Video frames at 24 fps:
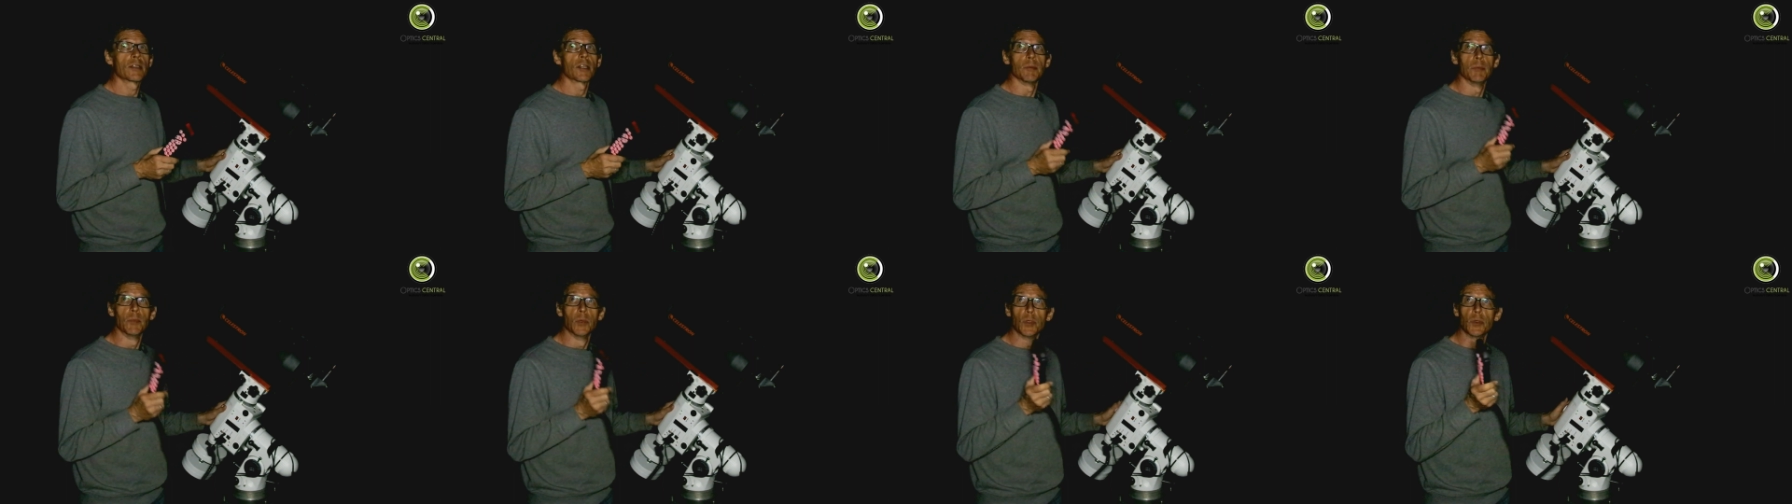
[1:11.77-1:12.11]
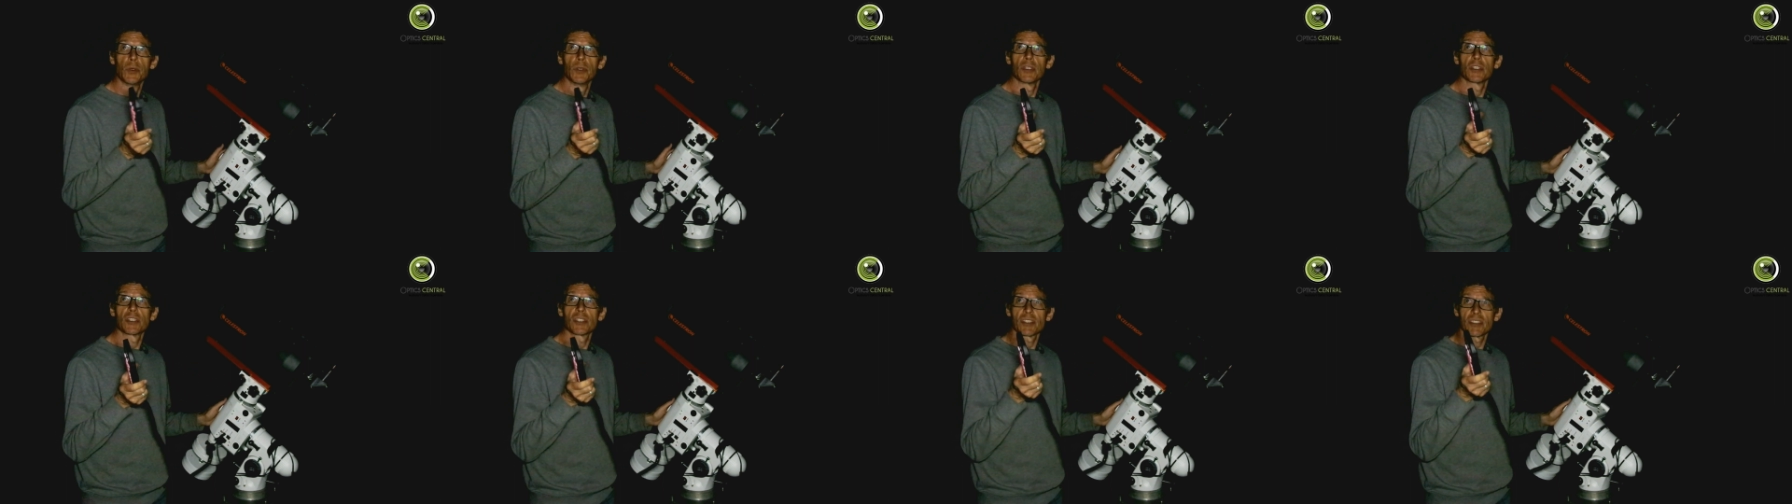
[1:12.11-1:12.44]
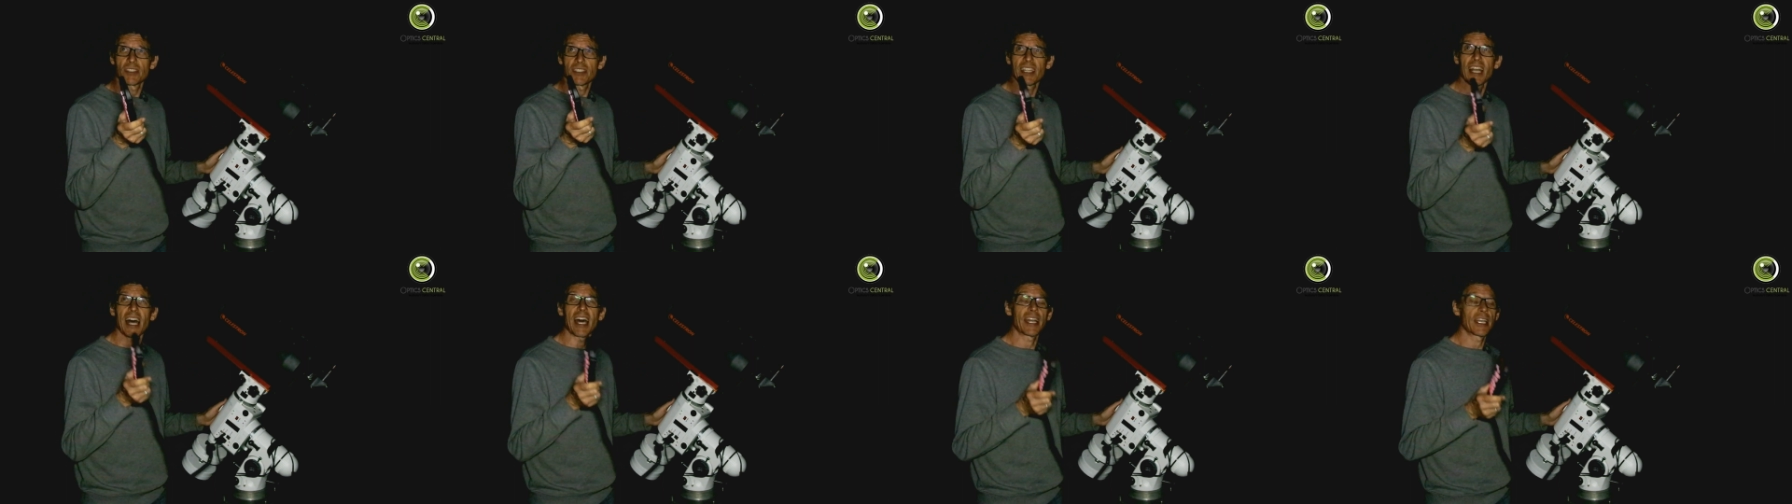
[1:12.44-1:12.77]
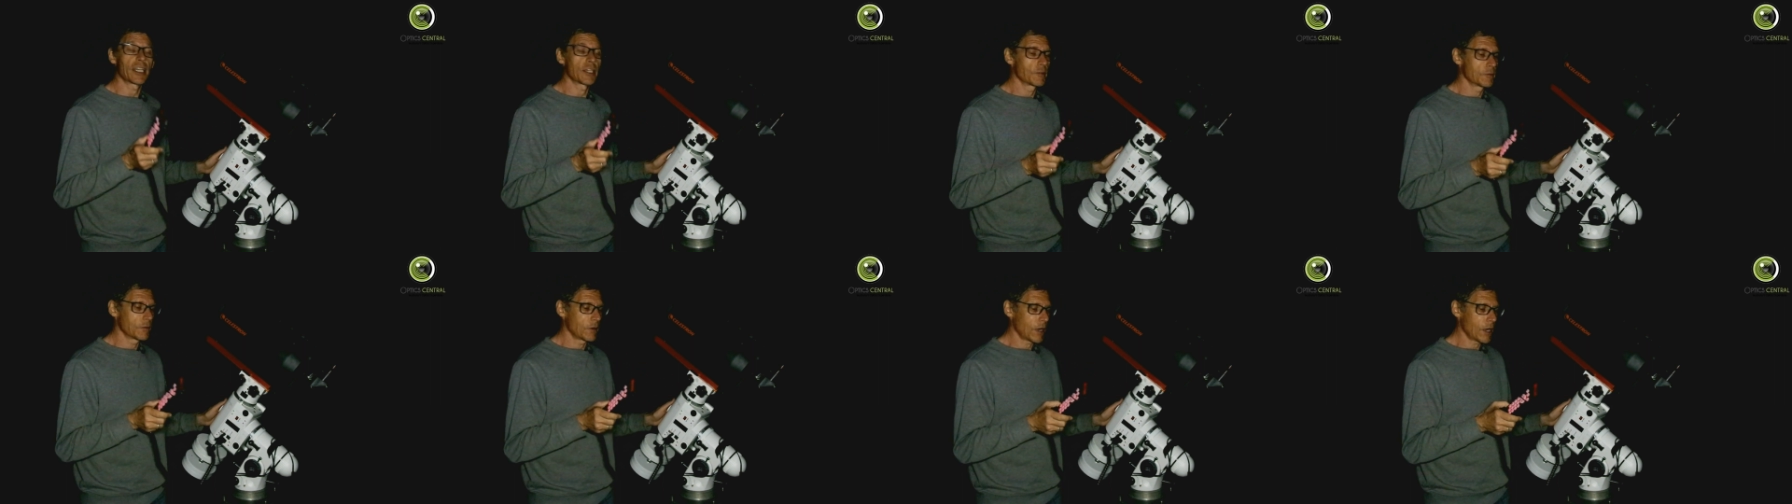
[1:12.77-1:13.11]
the moon is starting
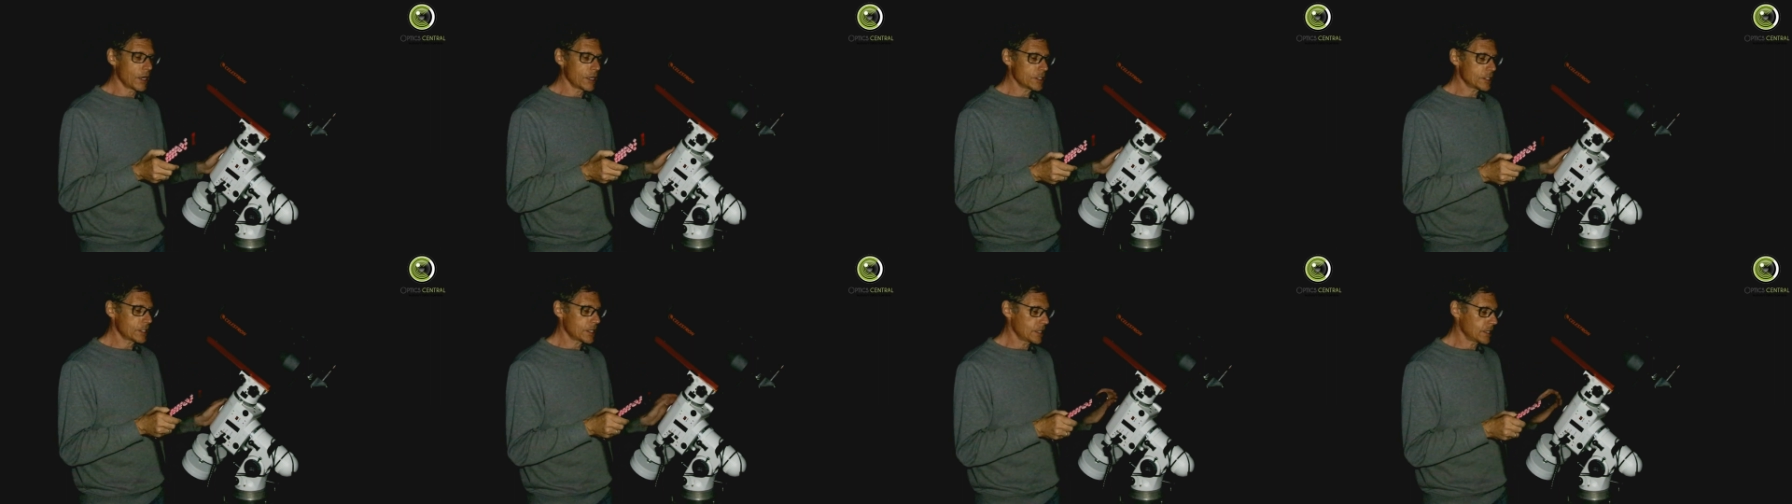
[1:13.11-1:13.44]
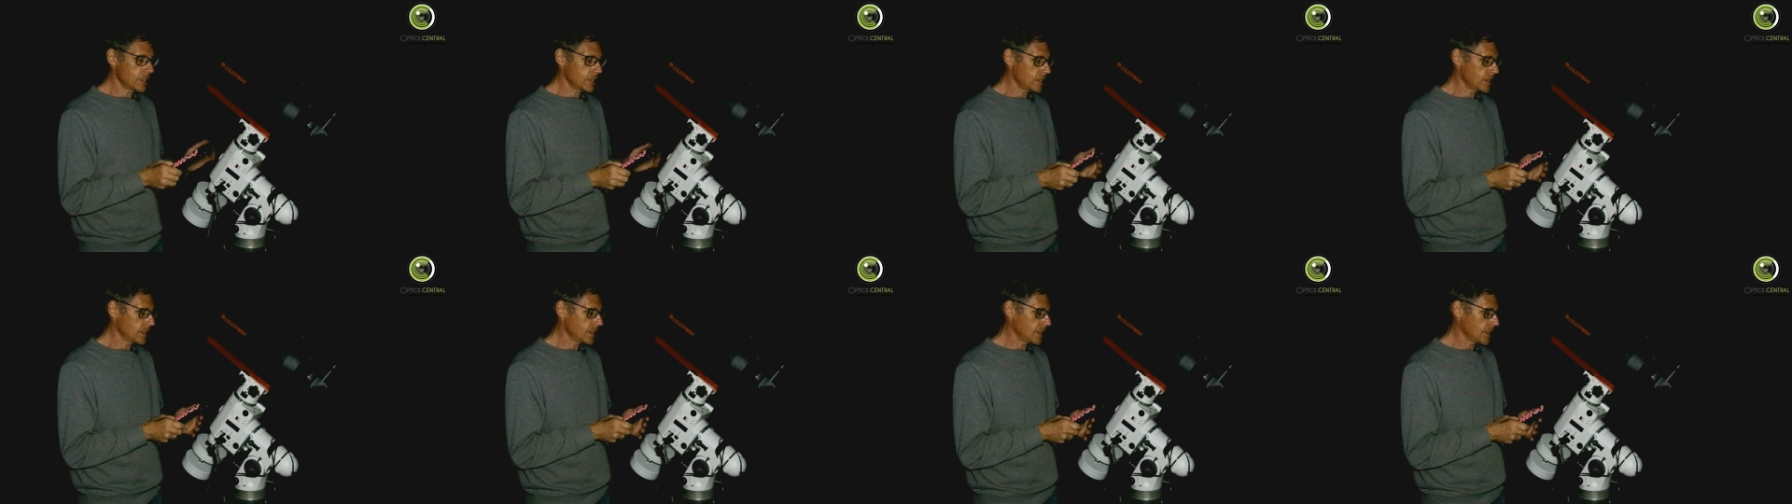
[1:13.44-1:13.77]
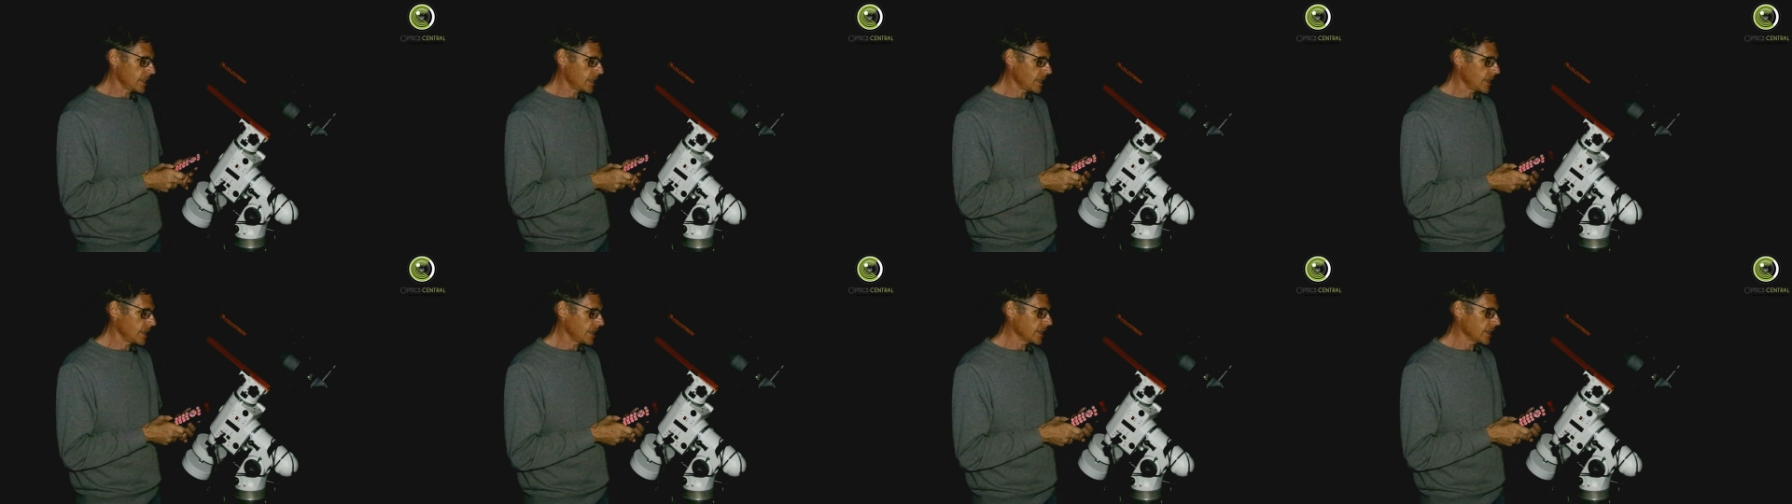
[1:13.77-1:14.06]
to rise. Uh,